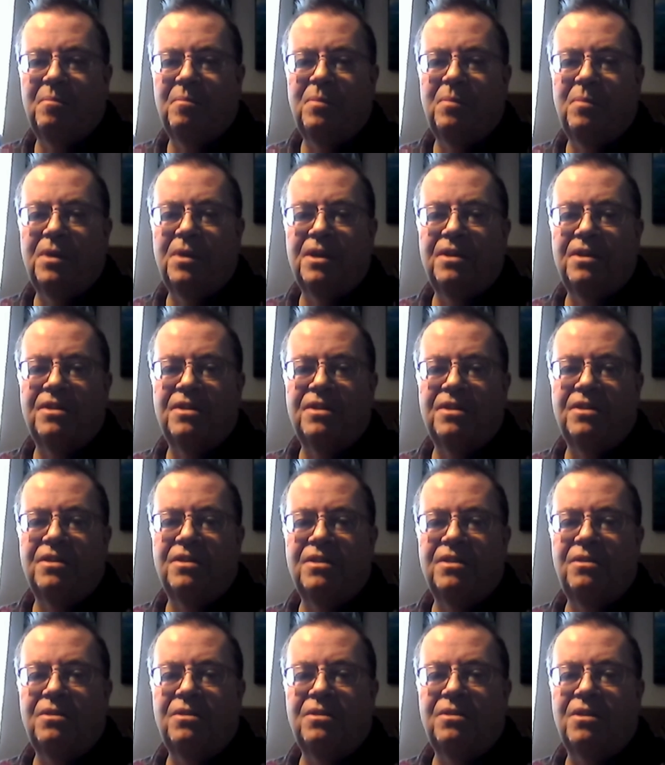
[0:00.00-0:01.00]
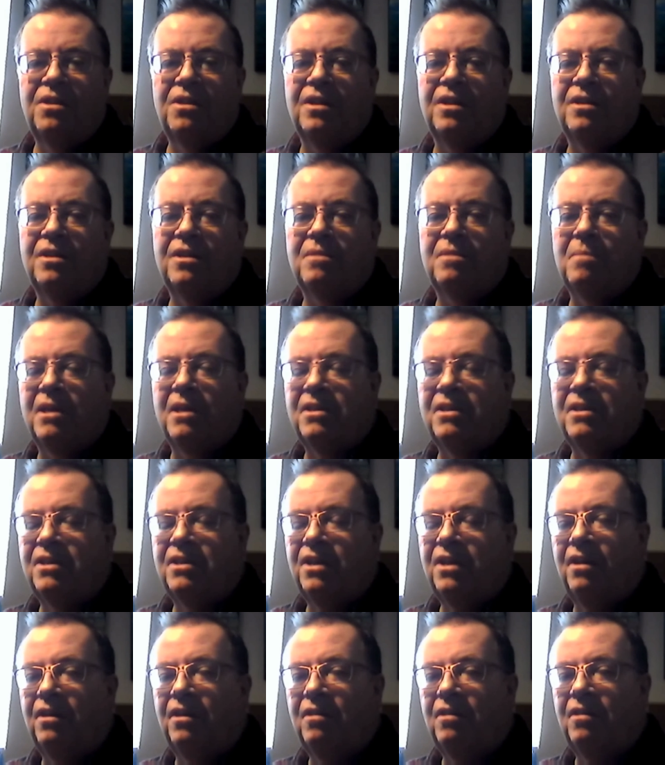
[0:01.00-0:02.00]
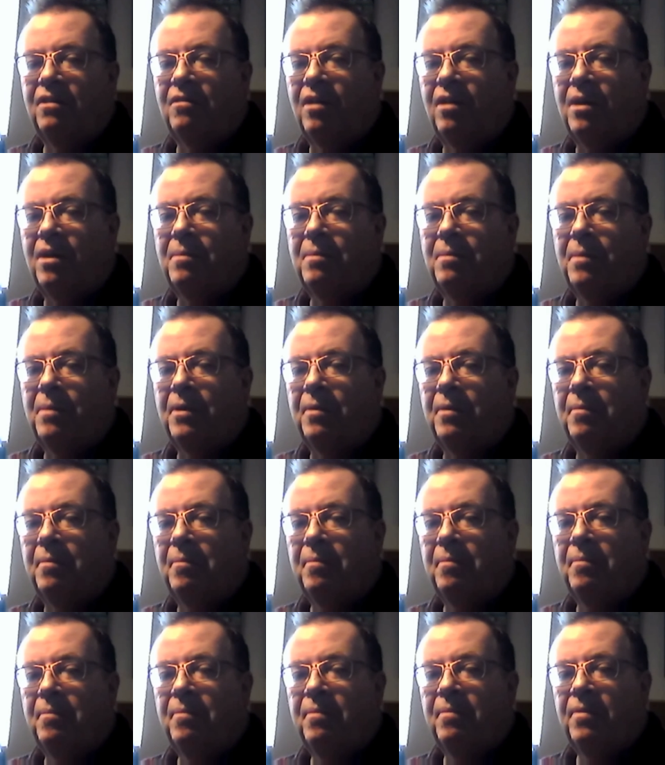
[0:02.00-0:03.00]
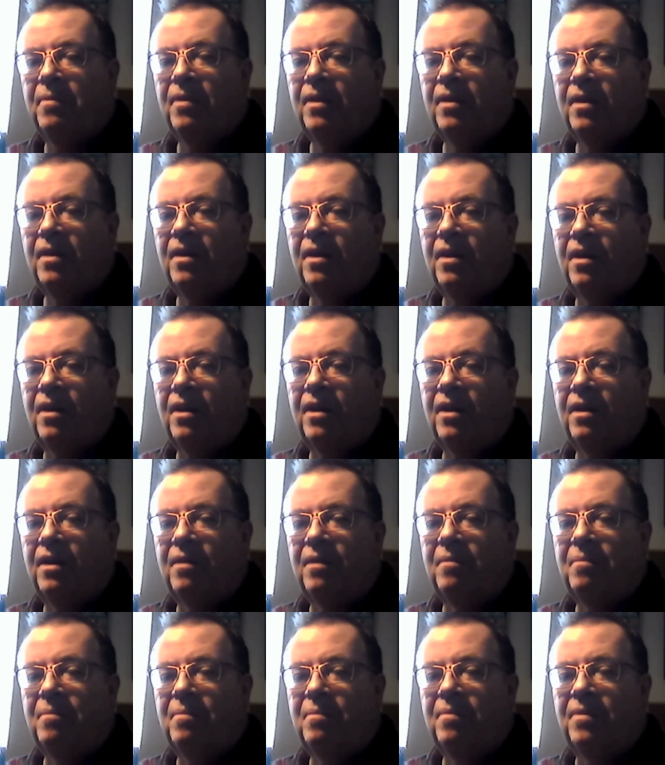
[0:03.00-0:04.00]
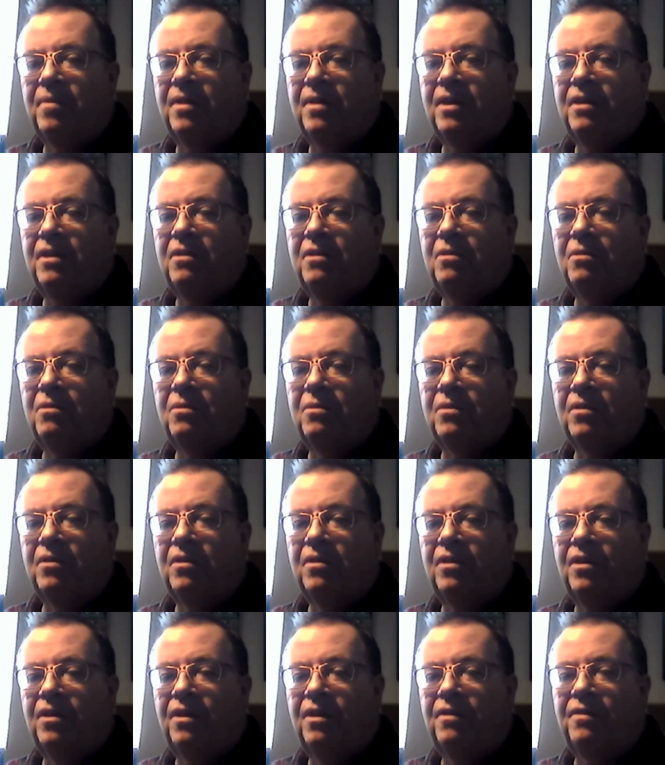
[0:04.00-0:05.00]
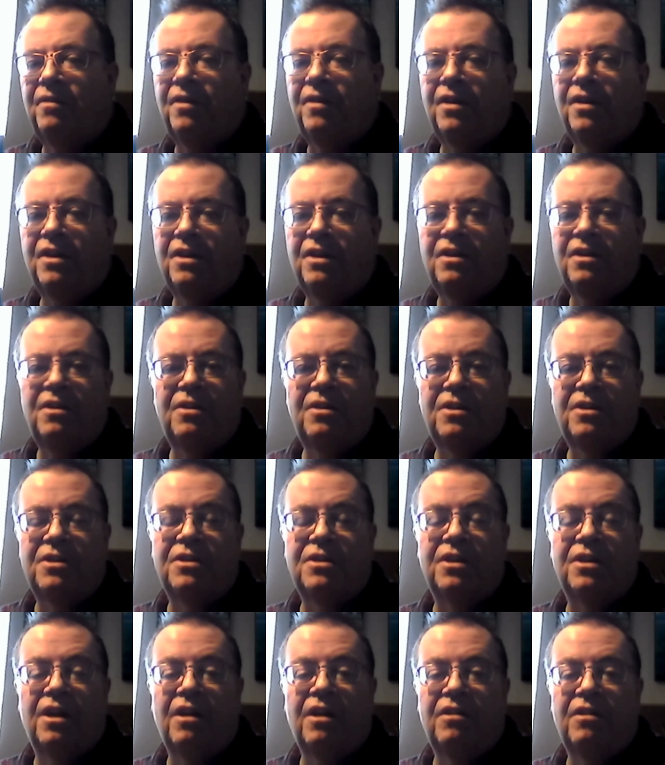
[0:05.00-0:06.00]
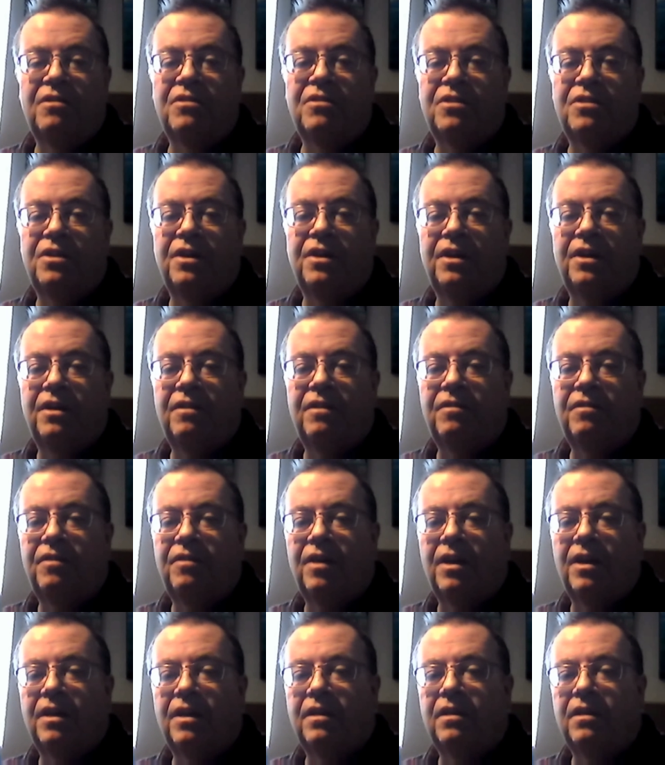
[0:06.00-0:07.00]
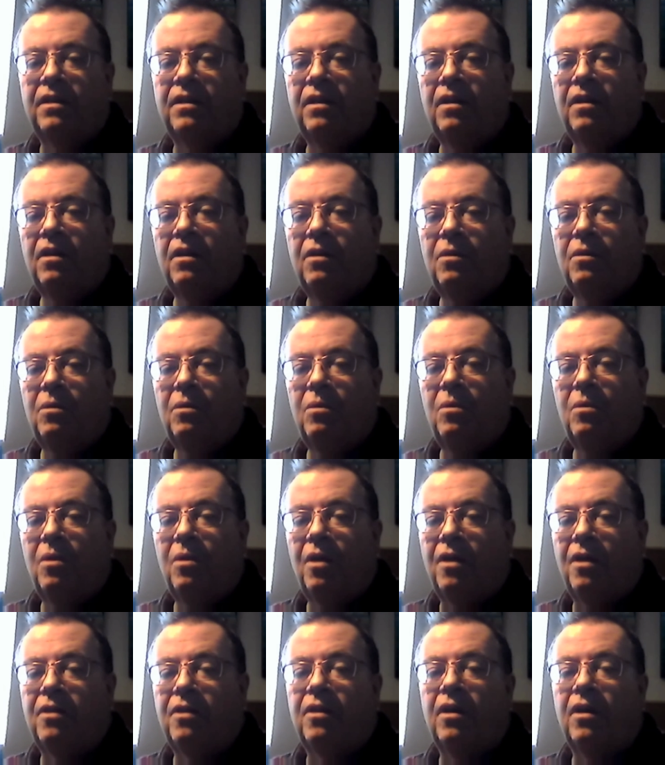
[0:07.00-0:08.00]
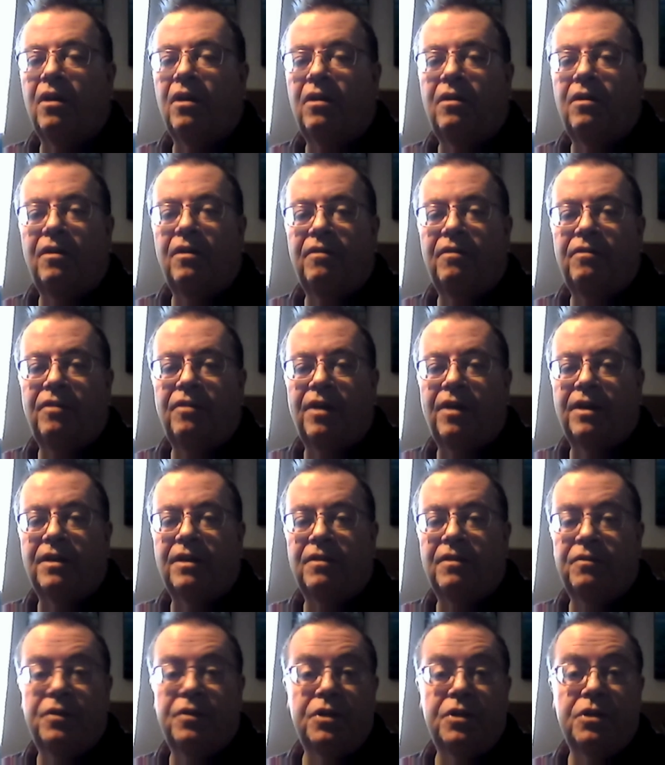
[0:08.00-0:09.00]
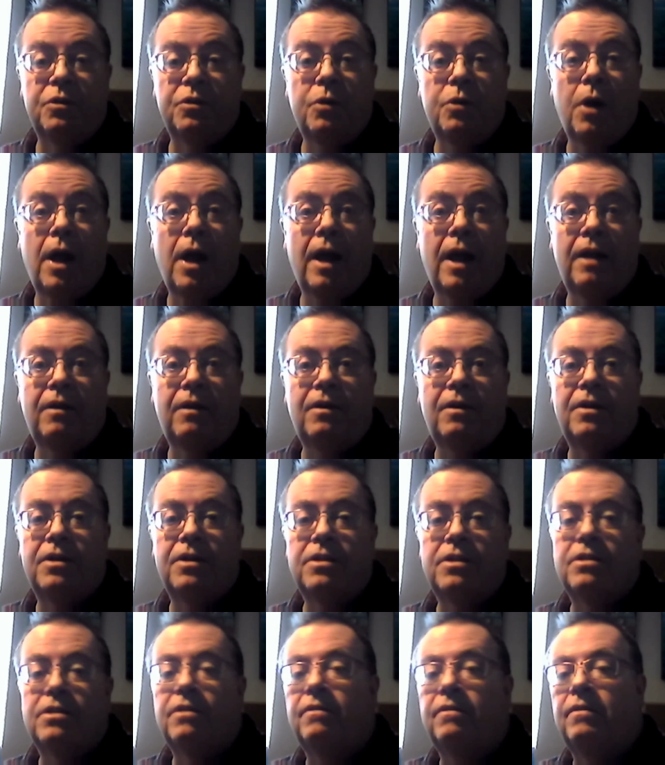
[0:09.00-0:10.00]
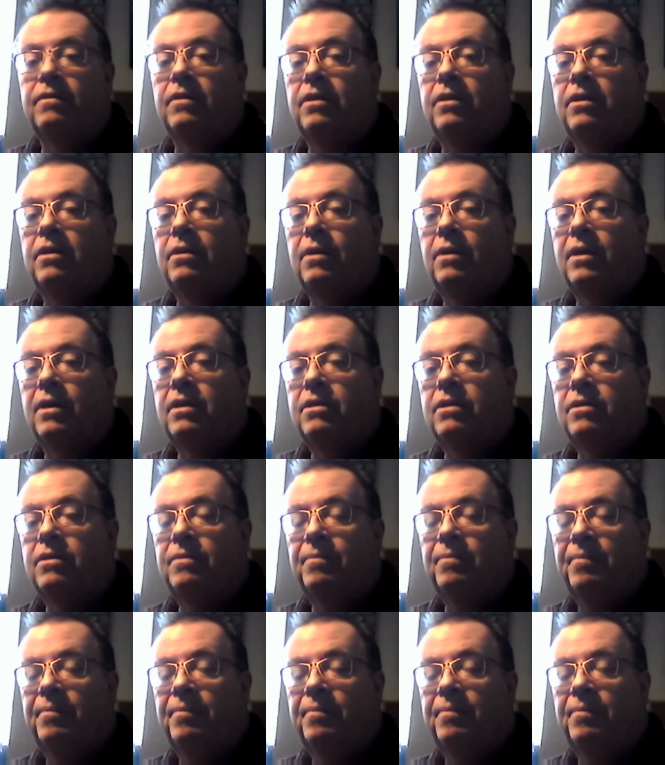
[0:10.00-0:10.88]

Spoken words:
because there's a lot of things about Saudi Arabia. They're not a very nice country in effect, although they are in fact official allies of the US.